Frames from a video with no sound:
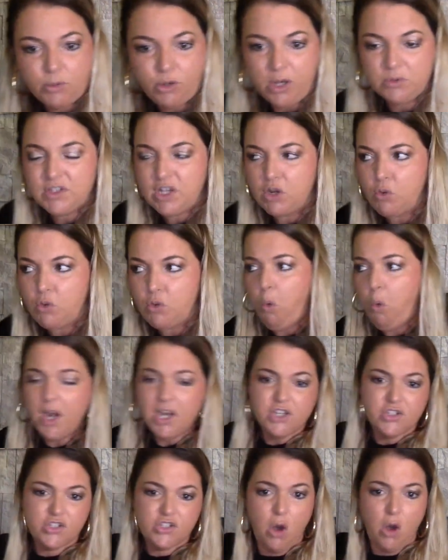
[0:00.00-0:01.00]
I was like, what
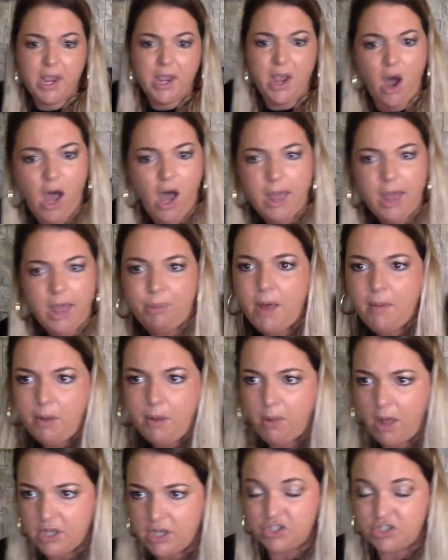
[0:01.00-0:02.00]
is going on? Blah, blah,
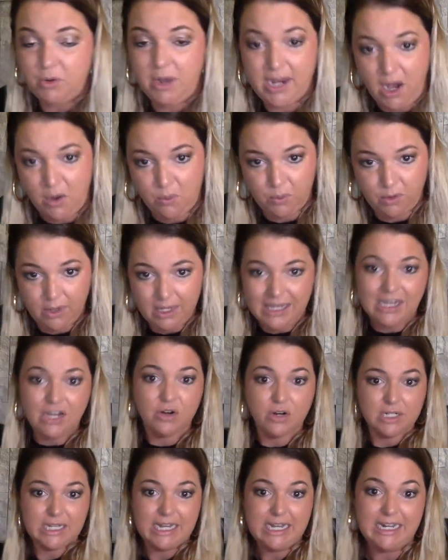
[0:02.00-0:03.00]
blah. So I got really
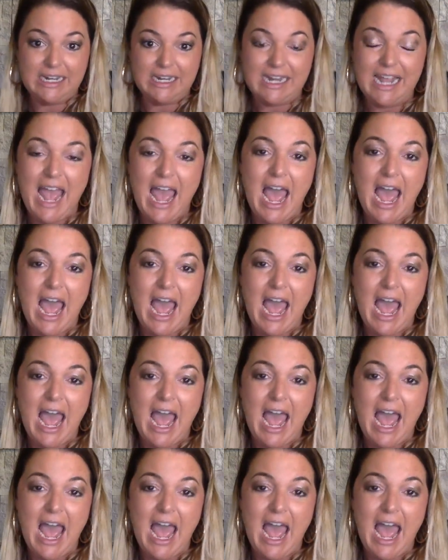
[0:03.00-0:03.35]
irritated.